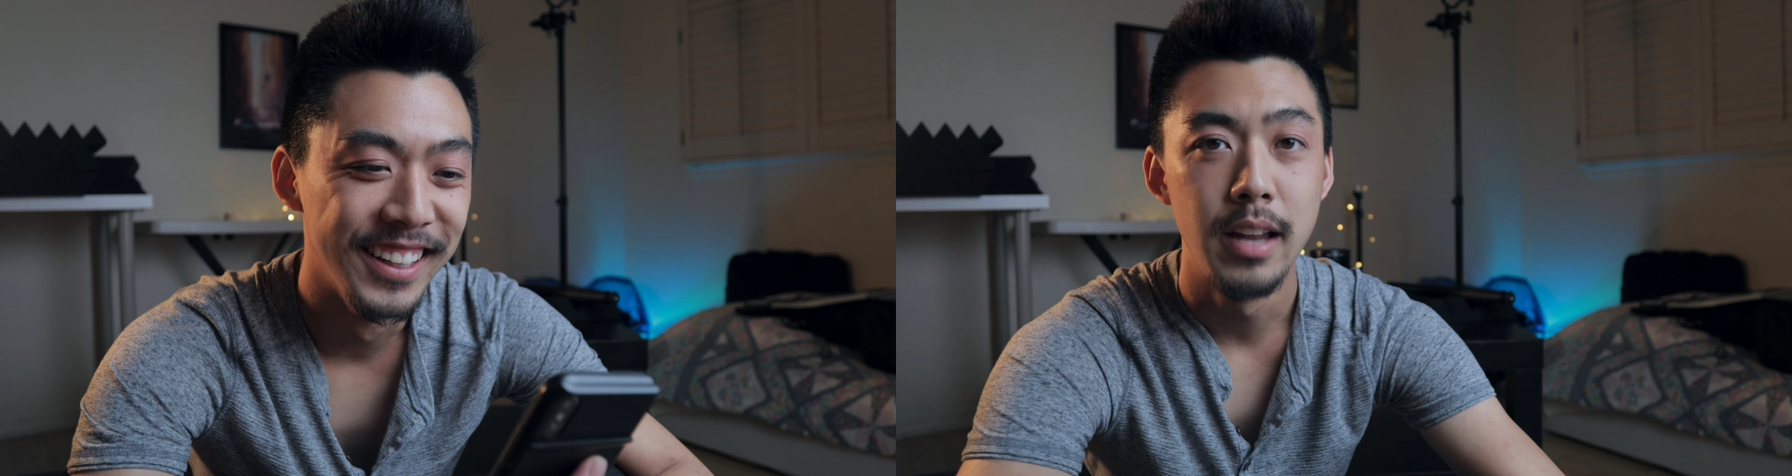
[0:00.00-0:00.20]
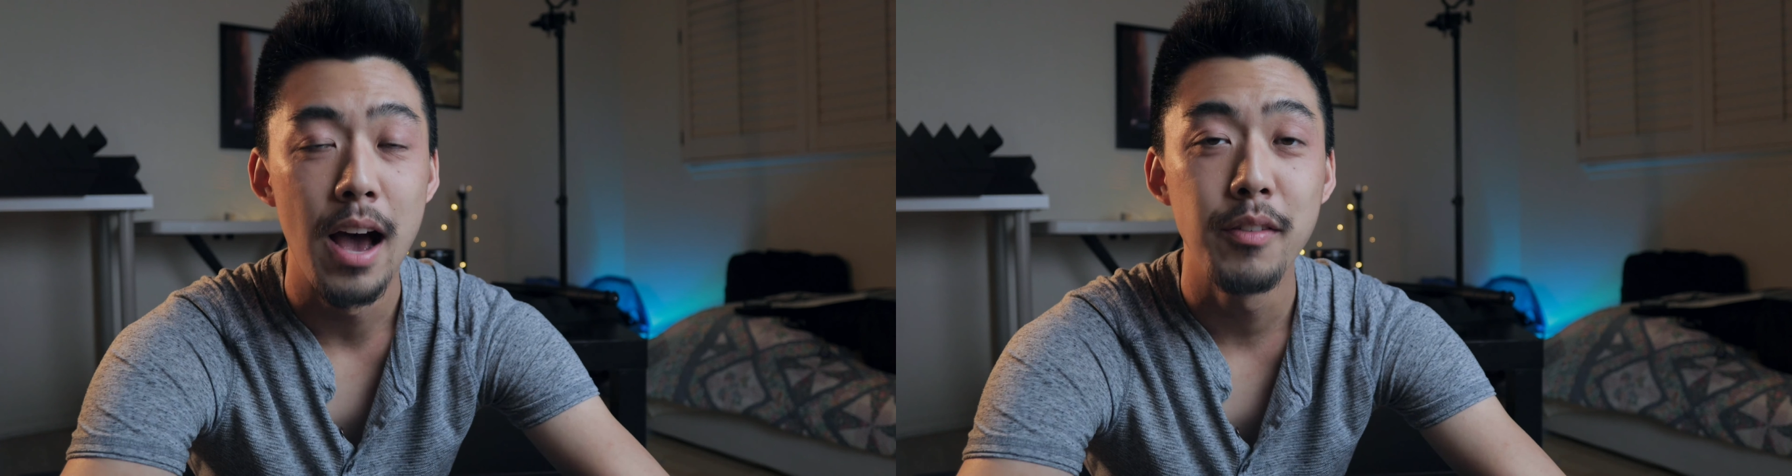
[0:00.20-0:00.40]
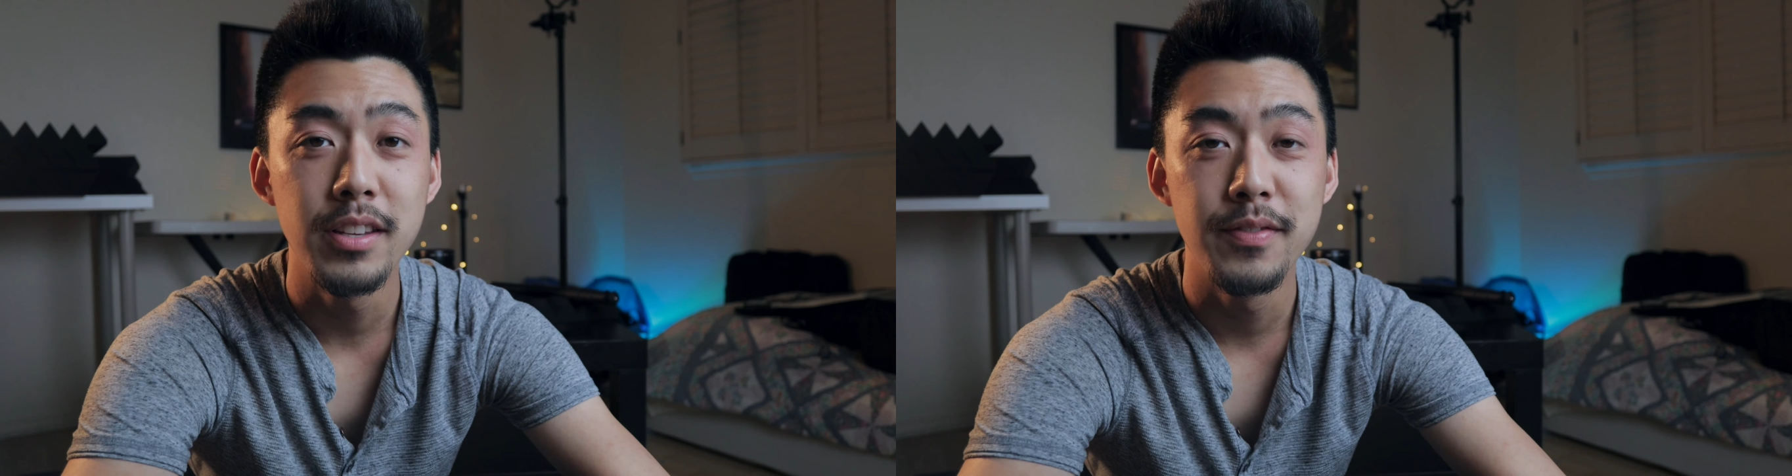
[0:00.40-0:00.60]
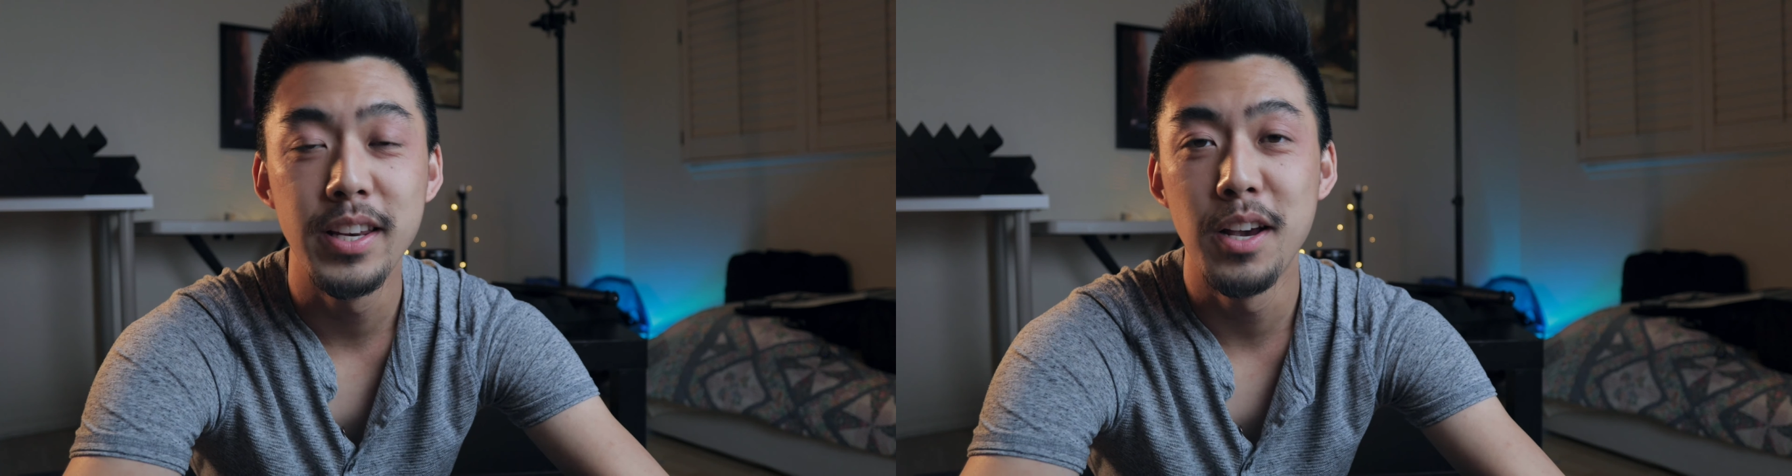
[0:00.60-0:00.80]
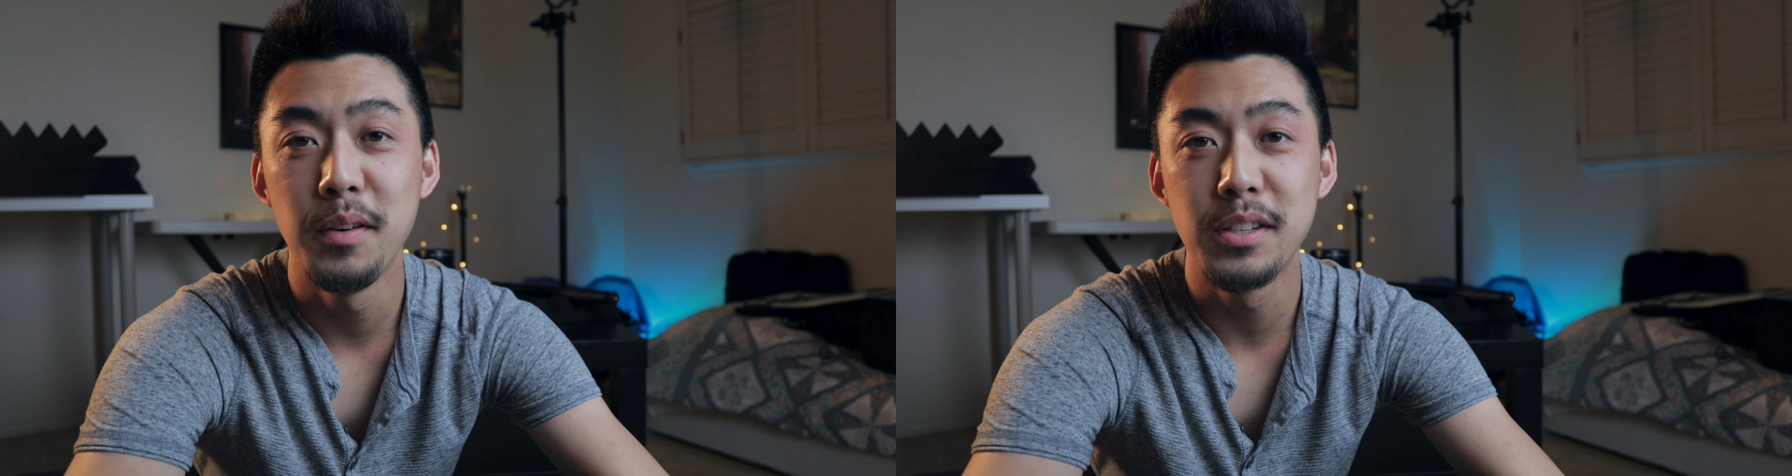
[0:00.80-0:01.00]
Now this
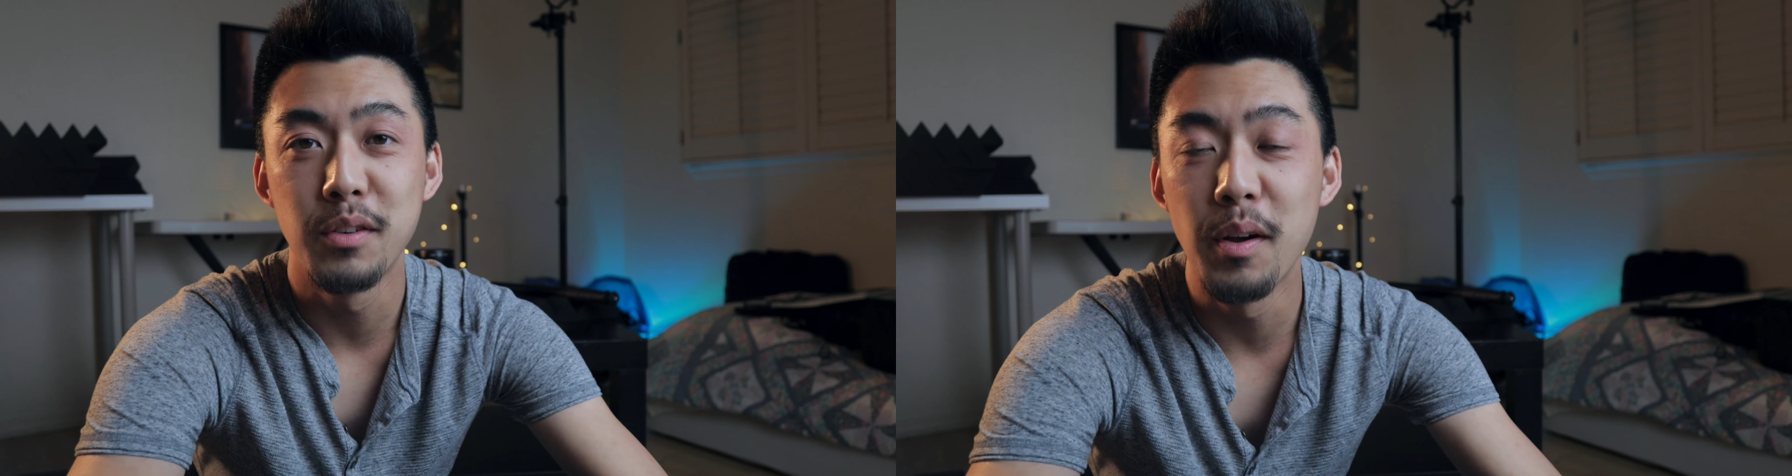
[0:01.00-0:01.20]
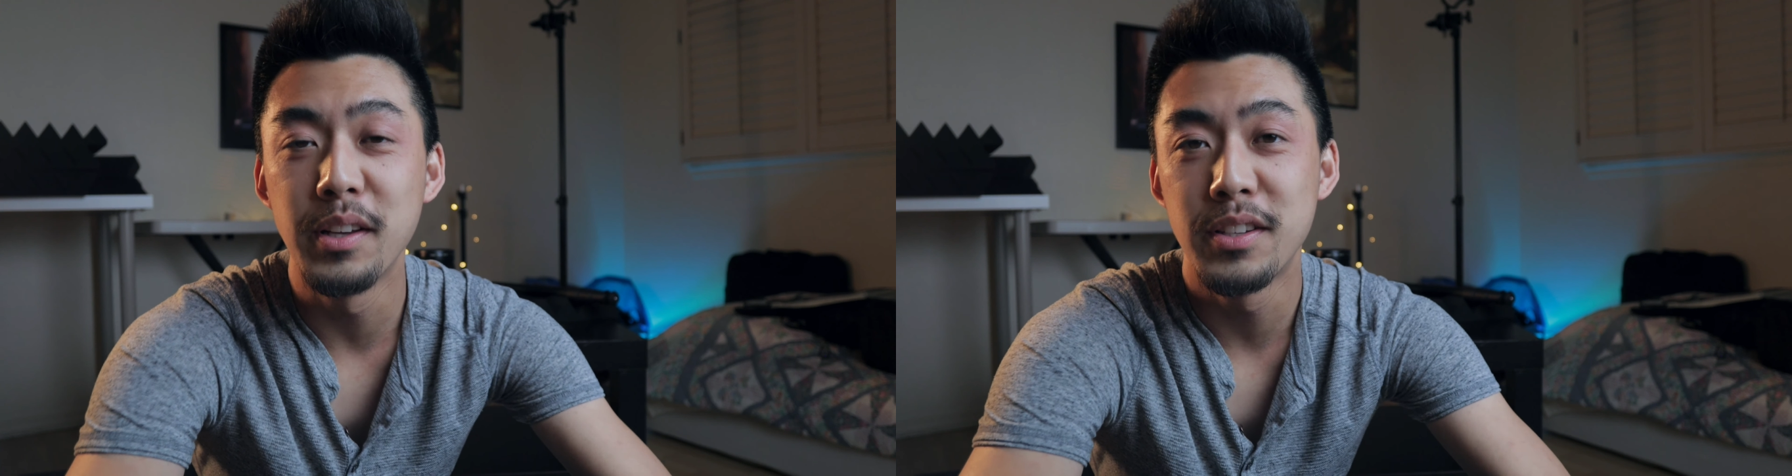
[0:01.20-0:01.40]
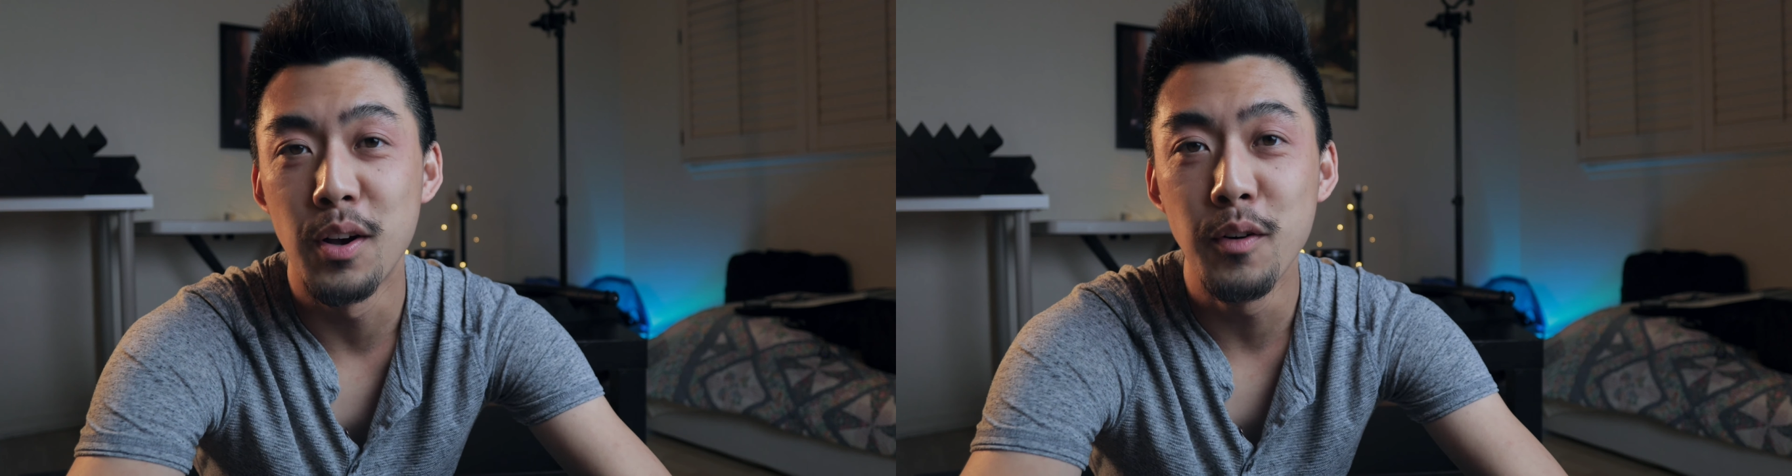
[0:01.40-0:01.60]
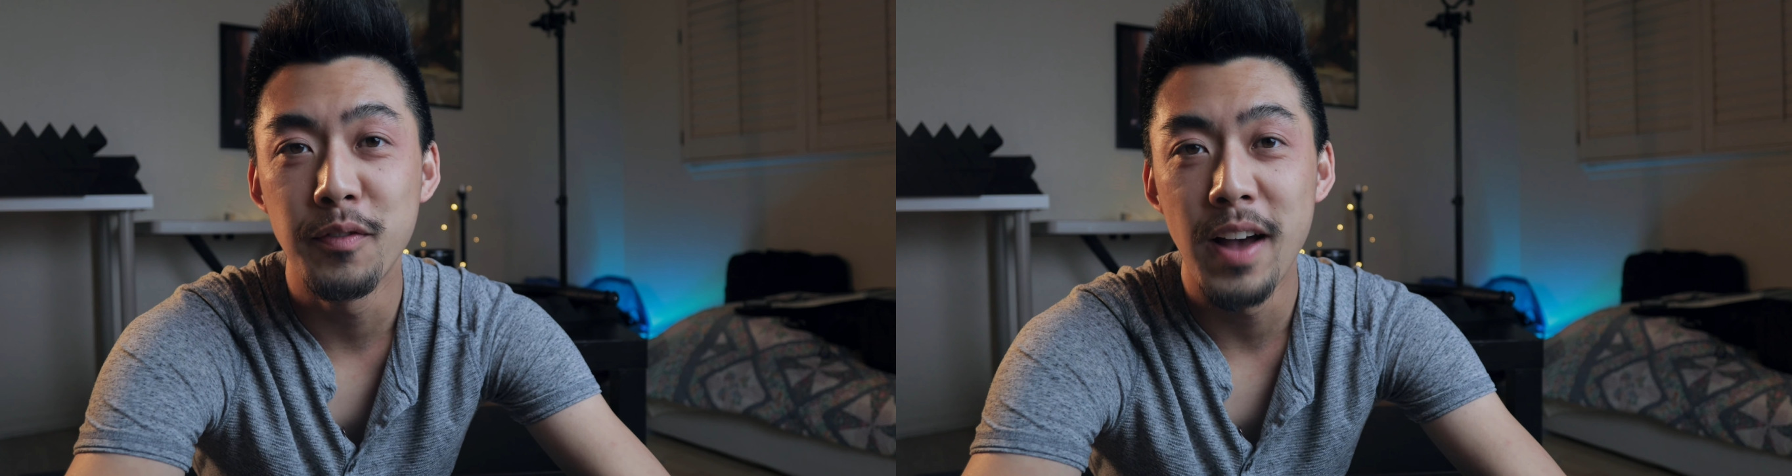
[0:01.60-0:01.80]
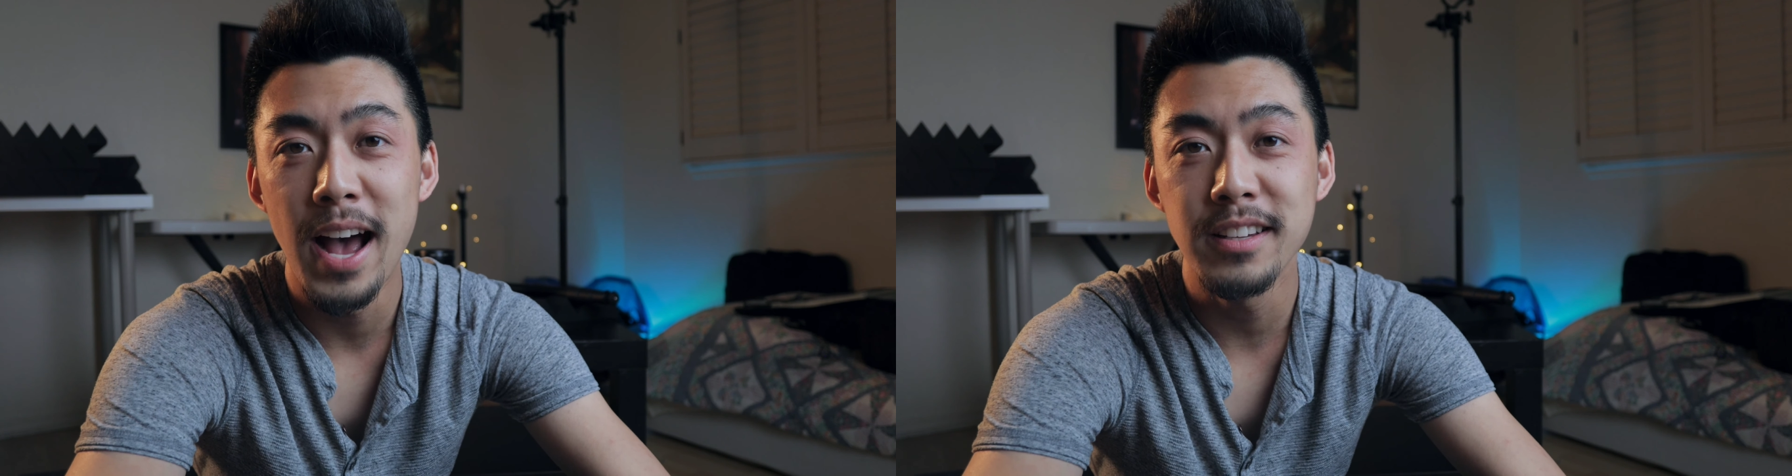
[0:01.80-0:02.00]
video is growing so
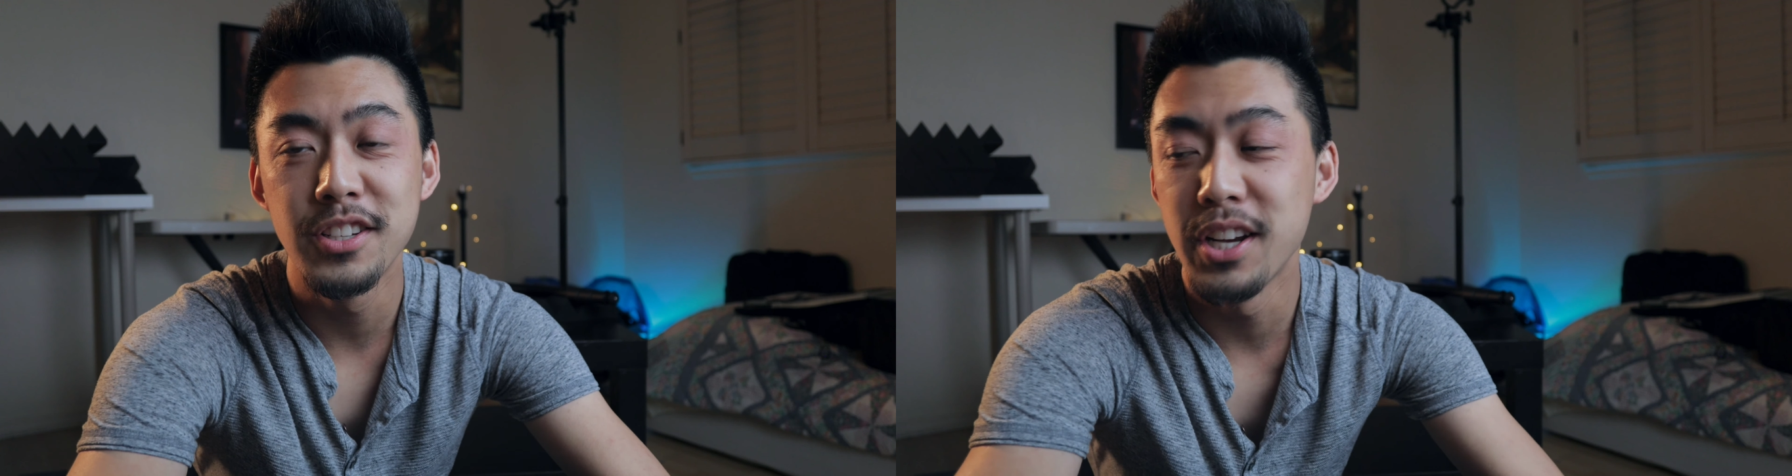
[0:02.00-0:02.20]
fast,